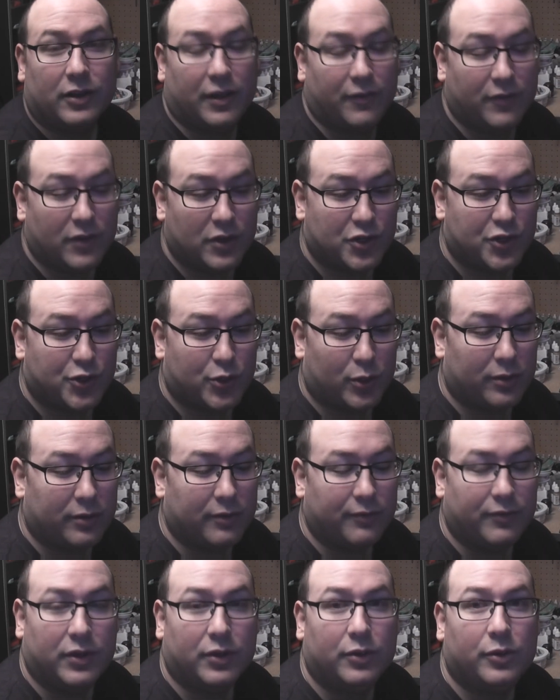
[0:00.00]
I'll give you a
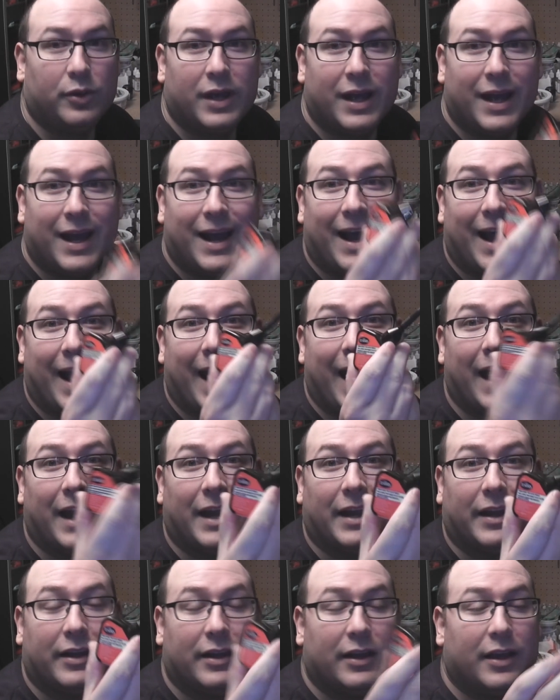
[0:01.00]
short review. I
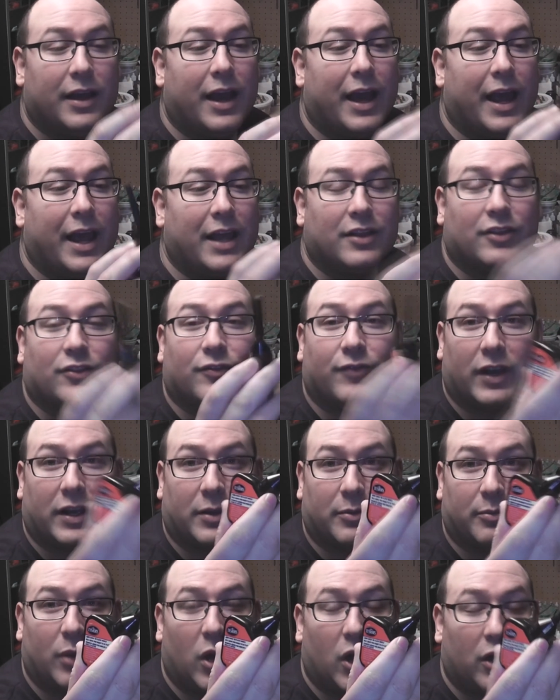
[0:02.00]
hate it. I hate this
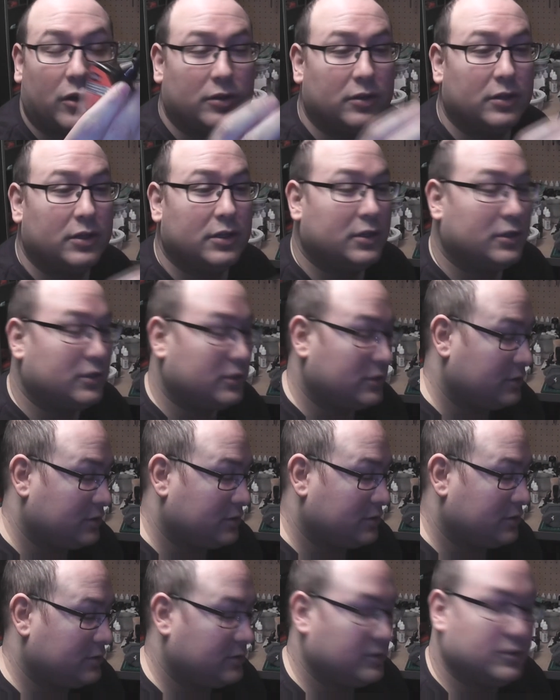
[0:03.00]
fucking bottle.
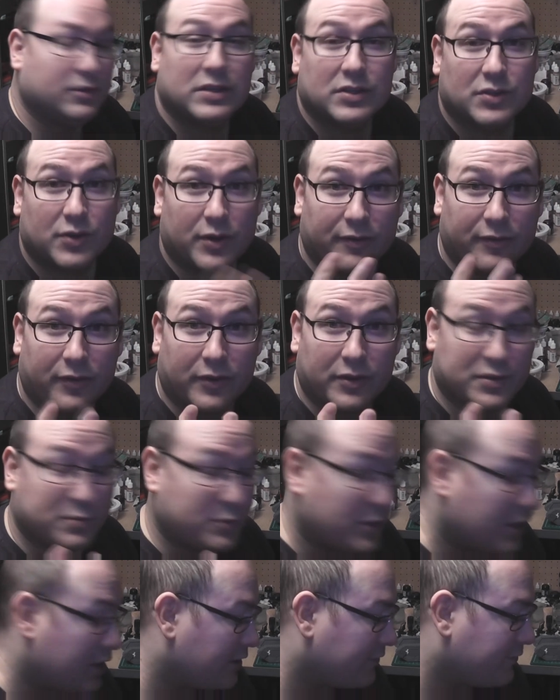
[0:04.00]
Sorry for the
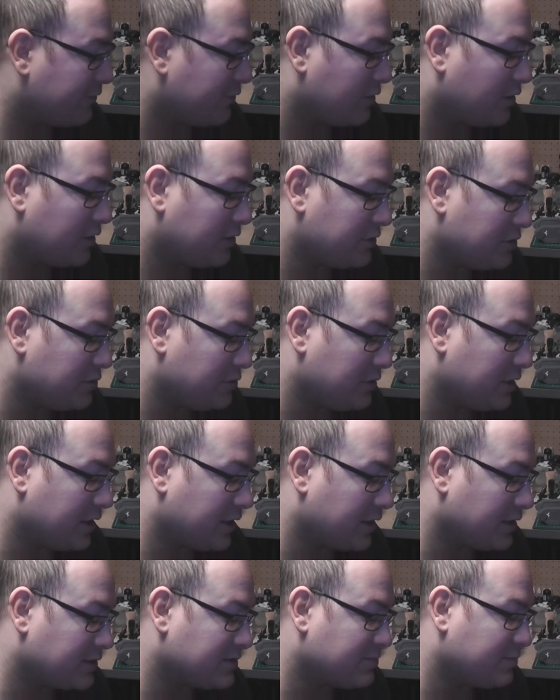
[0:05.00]
swearing for all you
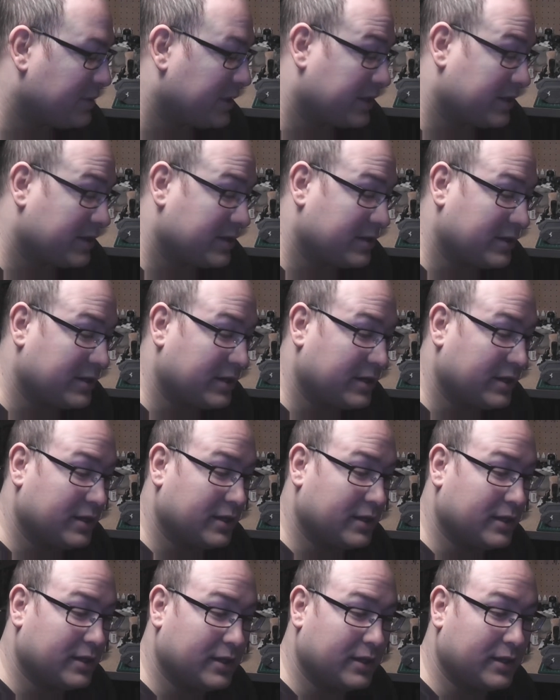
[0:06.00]
youngins, but
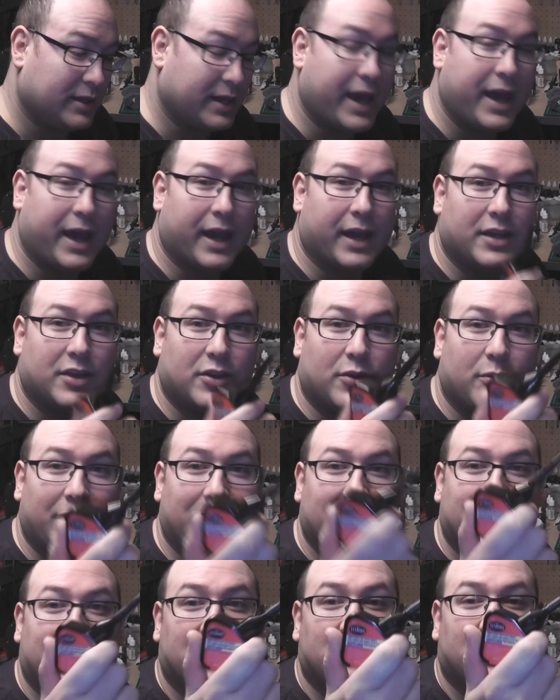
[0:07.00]
yeah, you know
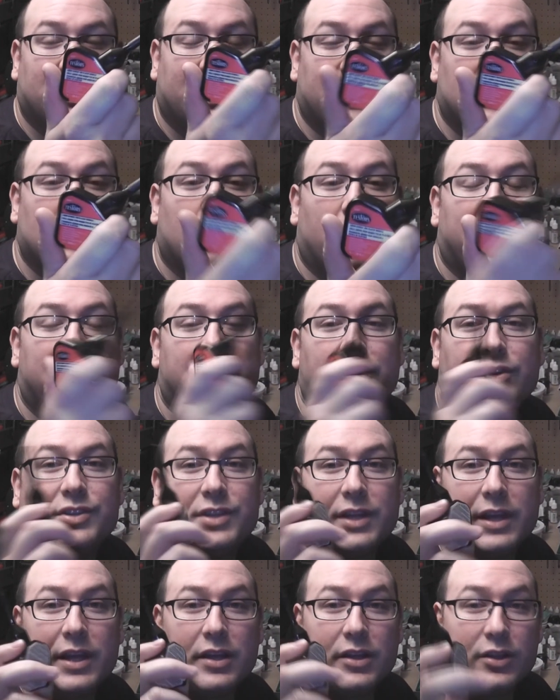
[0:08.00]
what? It takes me like 20
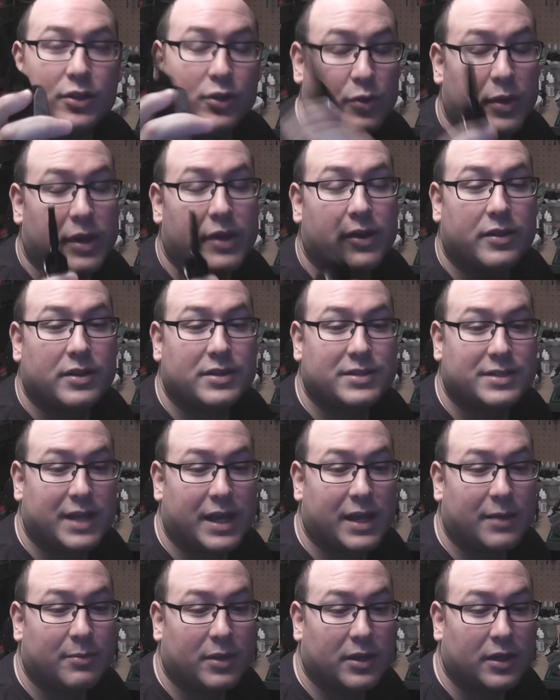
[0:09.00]
years to get glue out of this
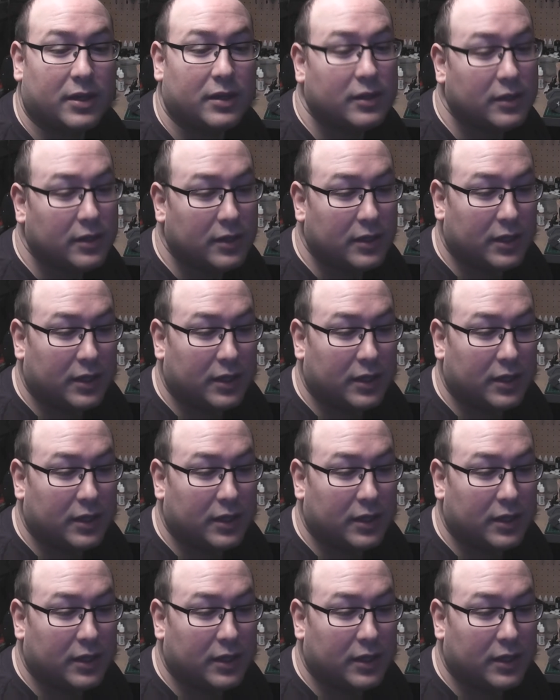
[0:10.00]
damn thing.